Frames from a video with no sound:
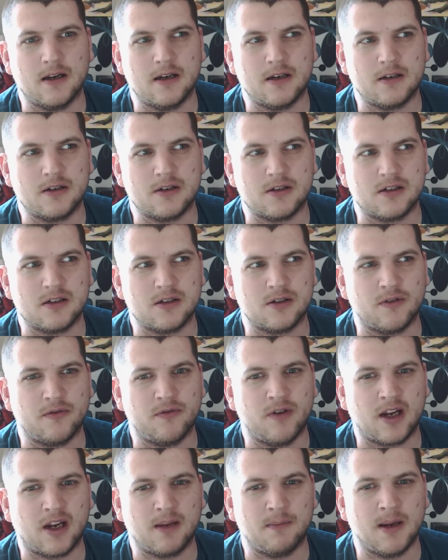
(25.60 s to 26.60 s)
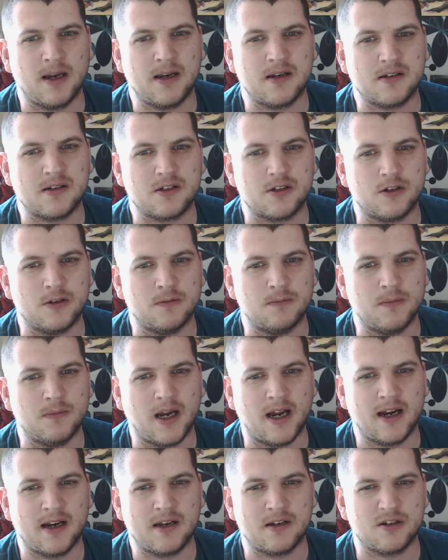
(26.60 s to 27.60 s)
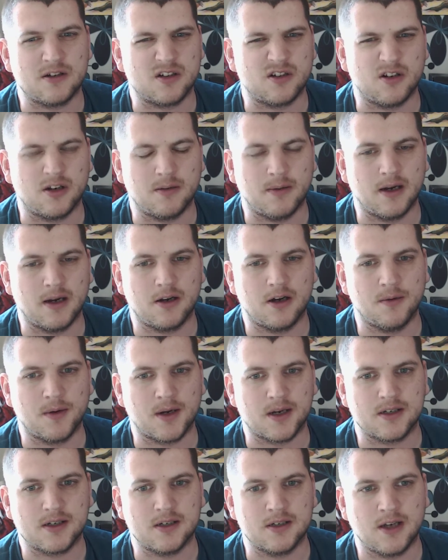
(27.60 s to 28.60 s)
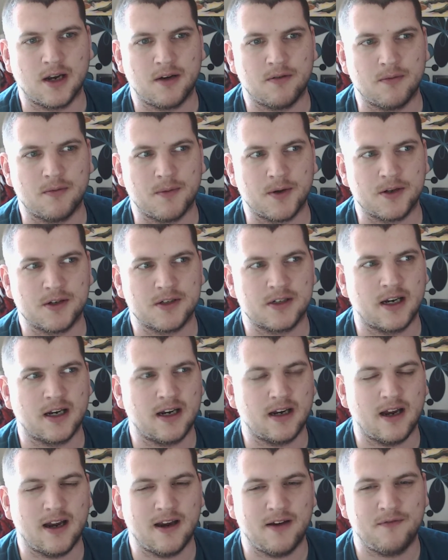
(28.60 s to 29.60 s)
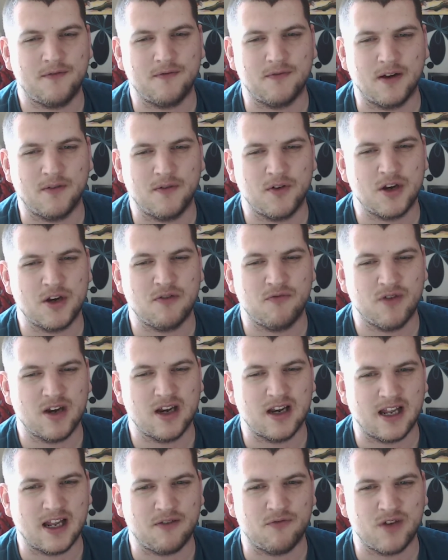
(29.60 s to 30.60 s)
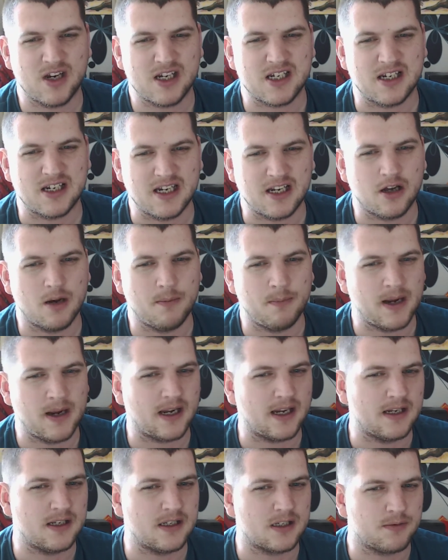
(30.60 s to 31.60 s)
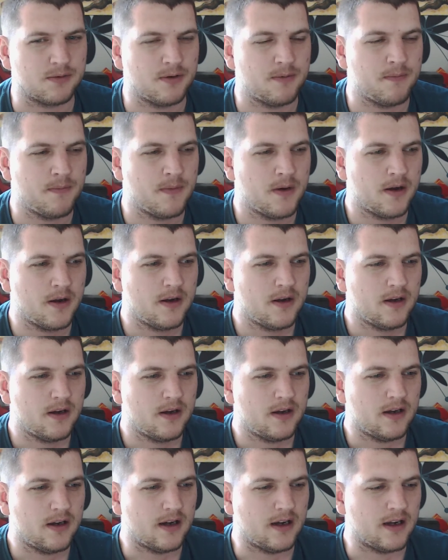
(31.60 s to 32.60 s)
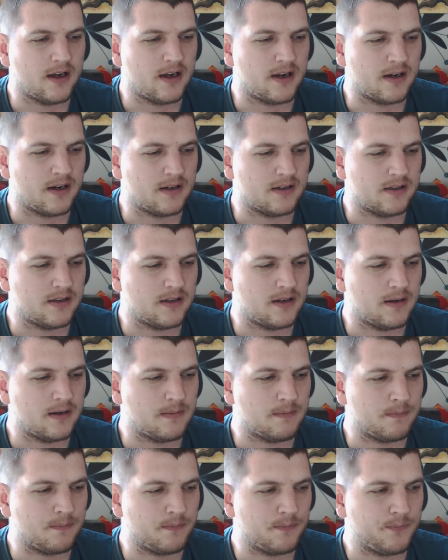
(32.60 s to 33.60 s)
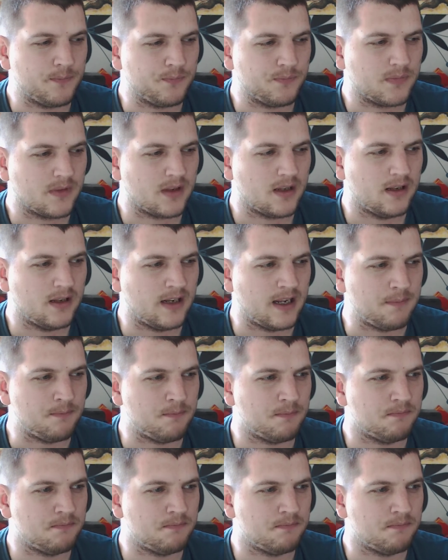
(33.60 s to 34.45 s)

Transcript: just sort of recommend some and just talk about comics in general because I've only recently got back into them, and like